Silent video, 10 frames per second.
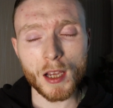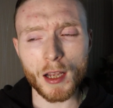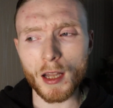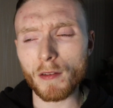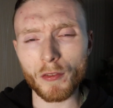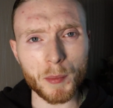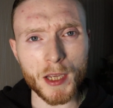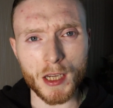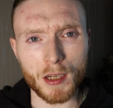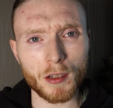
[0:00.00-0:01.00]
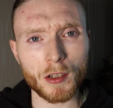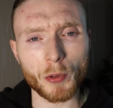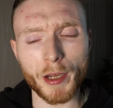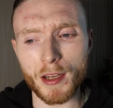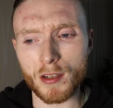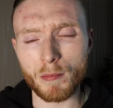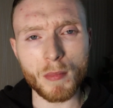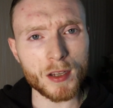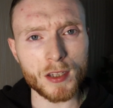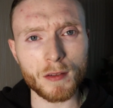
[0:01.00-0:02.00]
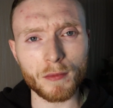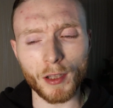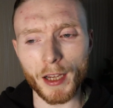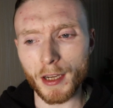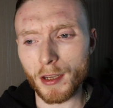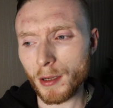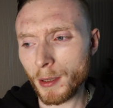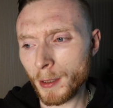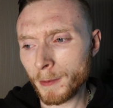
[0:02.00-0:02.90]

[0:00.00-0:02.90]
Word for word: And that for me creates a massive, like,